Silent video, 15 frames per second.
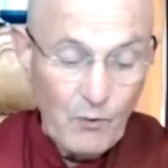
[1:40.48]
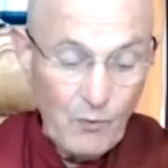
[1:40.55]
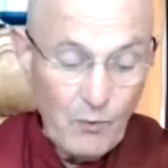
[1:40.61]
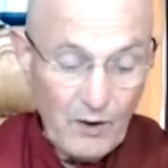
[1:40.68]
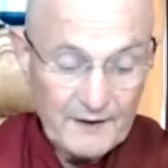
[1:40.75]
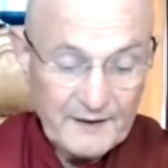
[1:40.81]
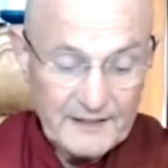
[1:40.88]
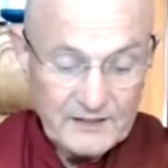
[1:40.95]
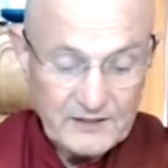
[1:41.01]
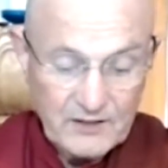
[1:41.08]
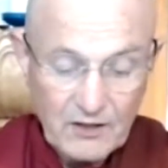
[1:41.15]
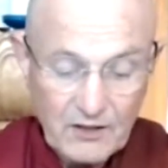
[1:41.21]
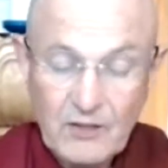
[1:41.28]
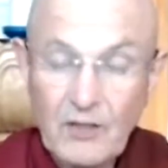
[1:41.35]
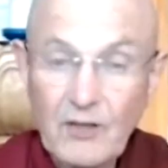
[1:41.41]
one is
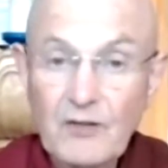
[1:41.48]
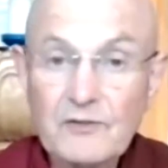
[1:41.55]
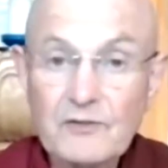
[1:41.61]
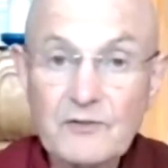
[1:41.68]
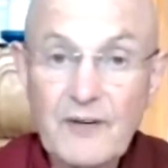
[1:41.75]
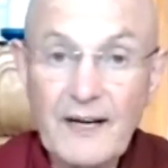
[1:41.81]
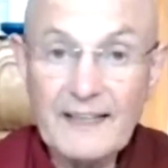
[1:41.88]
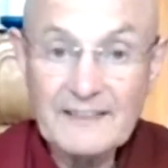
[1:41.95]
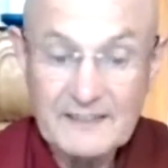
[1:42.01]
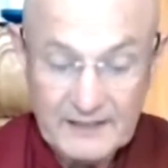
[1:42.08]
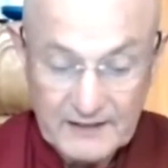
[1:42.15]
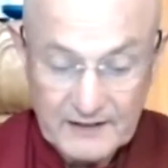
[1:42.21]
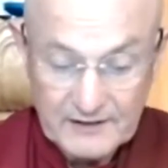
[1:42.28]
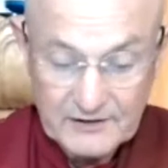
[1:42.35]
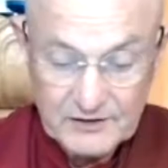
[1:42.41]
not called
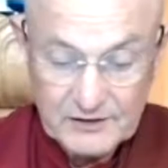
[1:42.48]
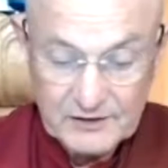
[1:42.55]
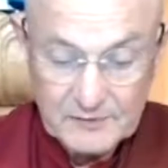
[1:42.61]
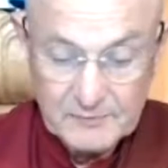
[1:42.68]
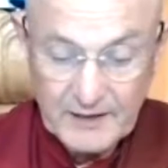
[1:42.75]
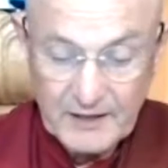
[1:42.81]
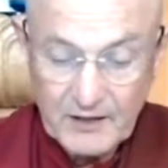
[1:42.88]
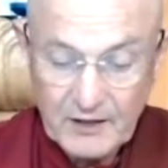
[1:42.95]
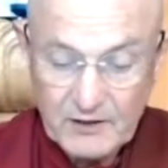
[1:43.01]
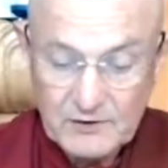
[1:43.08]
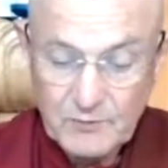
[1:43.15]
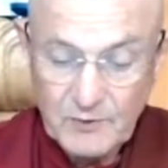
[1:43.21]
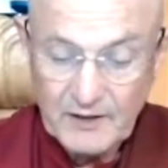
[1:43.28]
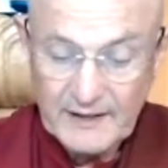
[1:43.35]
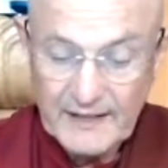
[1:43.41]
righteous
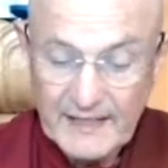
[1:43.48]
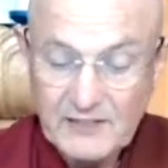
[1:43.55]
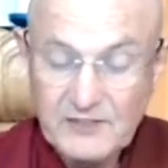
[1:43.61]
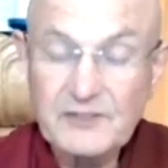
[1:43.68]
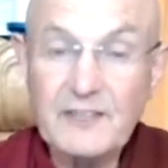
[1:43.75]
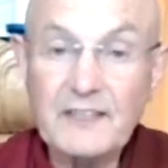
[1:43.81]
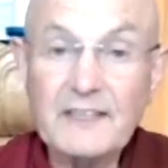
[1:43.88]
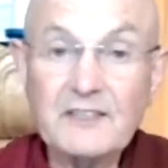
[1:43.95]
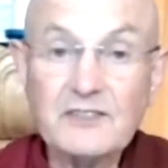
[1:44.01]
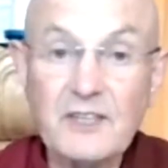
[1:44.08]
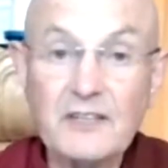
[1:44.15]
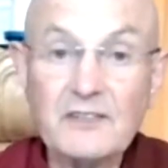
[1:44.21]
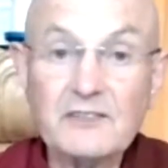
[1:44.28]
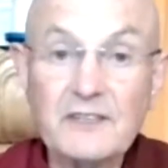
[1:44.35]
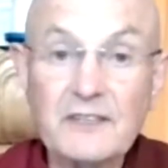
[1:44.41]
because one hastily
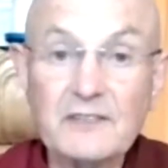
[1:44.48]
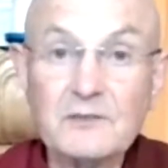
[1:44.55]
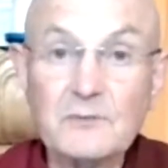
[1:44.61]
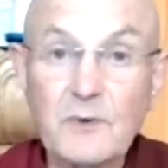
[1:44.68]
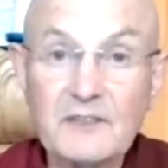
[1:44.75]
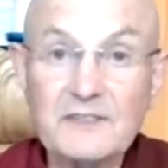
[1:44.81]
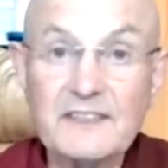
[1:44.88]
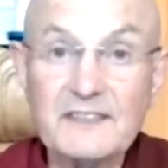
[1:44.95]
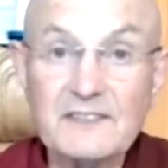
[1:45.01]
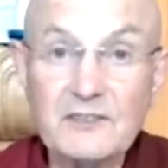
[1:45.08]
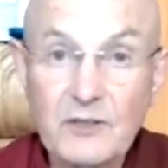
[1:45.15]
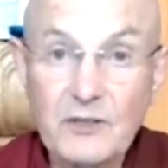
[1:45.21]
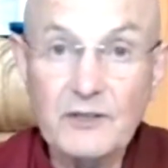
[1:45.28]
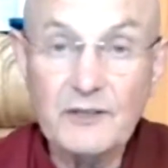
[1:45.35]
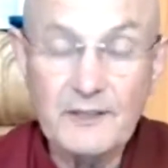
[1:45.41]
judges what is
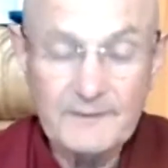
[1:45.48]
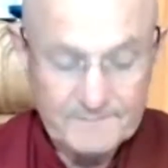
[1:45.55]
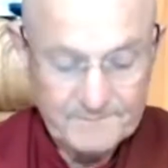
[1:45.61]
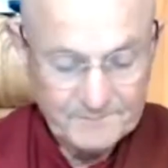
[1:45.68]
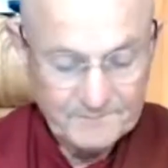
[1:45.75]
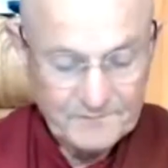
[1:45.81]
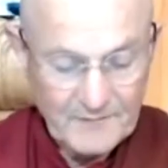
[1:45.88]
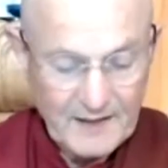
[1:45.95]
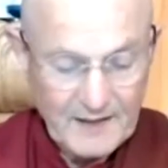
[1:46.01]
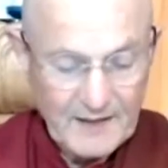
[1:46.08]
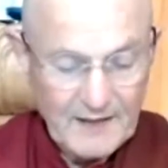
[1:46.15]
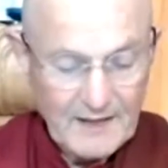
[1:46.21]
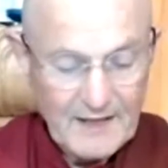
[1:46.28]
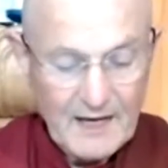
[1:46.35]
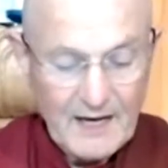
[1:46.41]
good.
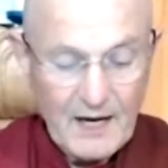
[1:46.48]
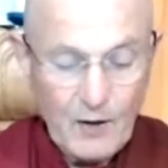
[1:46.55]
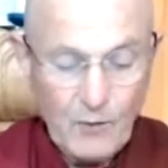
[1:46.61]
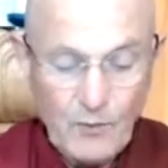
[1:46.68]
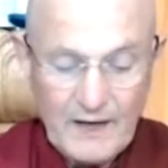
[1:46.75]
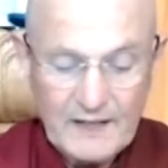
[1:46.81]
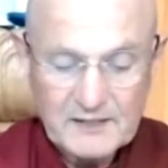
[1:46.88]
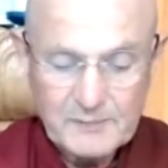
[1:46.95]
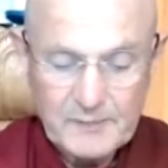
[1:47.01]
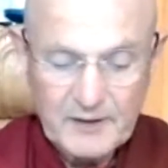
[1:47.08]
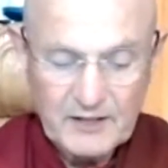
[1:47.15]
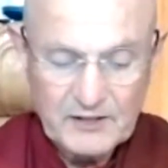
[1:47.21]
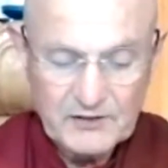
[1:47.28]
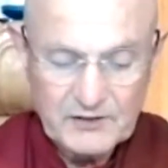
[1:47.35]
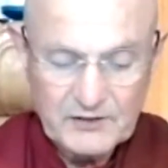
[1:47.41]
A wise
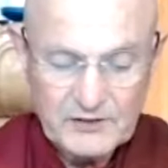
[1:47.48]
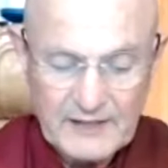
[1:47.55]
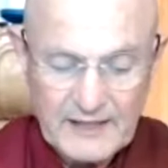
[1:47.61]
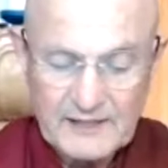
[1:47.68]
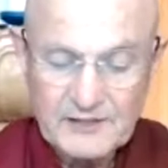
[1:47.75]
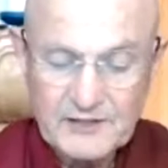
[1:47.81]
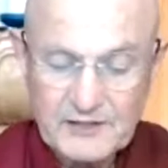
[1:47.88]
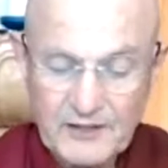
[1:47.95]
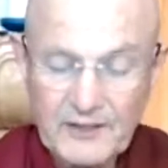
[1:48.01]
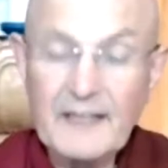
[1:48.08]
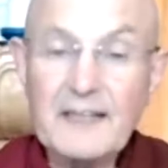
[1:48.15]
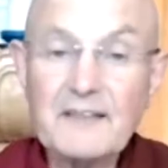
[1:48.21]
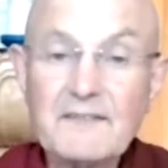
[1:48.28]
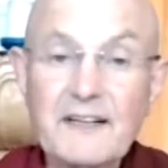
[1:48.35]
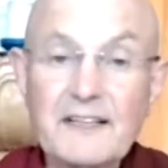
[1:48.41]
person has
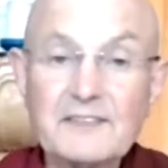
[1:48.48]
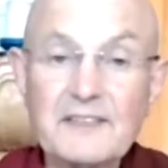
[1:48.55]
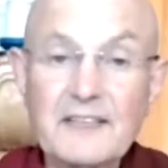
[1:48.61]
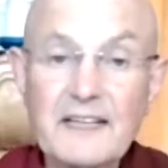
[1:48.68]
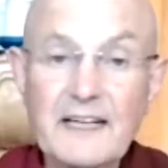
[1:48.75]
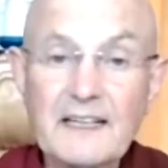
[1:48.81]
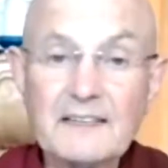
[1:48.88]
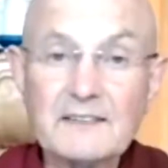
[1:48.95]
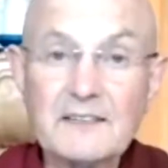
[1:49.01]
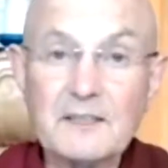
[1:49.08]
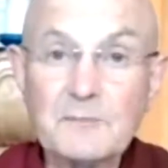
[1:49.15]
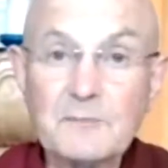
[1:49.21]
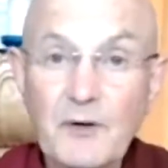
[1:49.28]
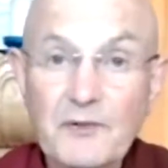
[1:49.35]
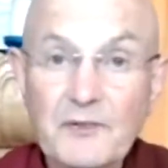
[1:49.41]
thoroughly
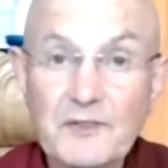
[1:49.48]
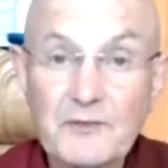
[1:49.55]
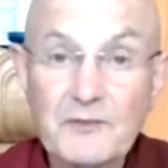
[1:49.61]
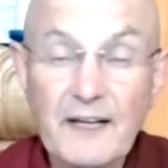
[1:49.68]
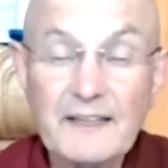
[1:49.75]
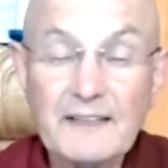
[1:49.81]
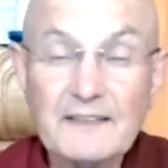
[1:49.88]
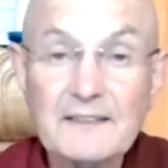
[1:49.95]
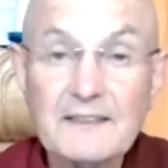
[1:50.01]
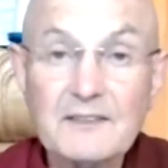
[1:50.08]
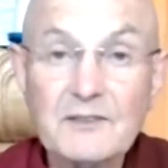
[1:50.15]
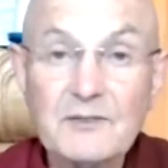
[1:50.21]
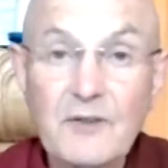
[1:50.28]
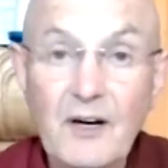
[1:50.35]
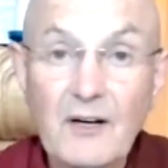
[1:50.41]
investigated both the right and
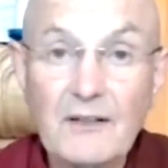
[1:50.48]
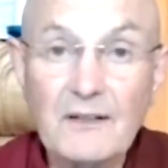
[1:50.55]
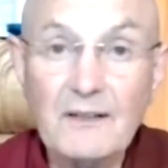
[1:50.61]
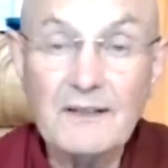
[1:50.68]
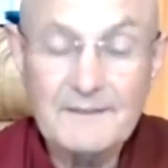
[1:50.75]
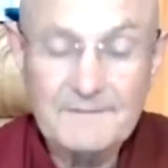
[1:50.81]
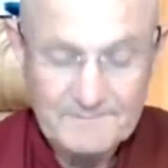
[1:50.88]
the wrong.